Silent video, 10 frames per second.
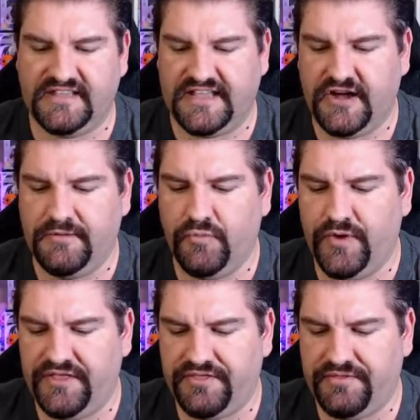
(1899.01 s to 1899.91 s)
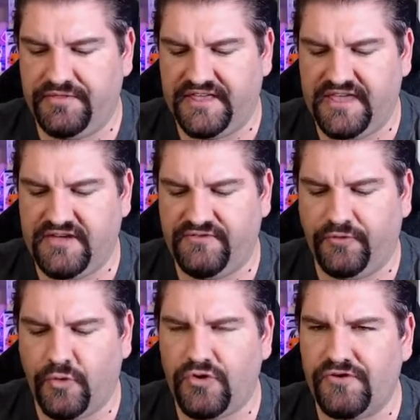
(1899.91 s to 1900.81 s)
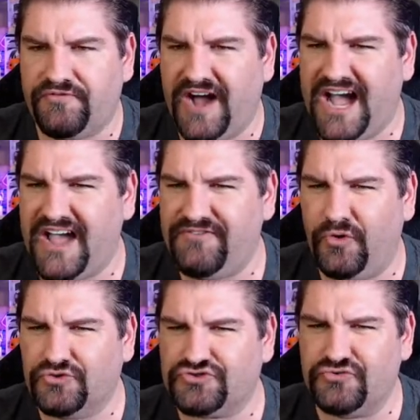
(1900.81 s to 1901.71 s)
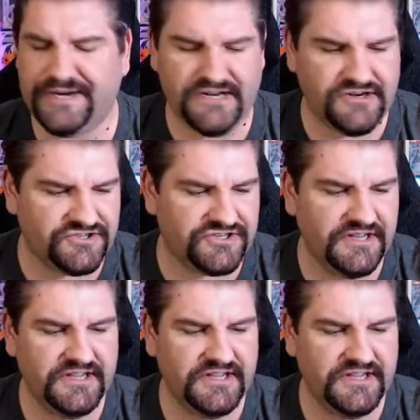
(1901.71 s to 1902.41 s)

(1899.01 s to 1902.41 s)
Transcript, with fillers: They come with, I think, four or five Ultra Rares.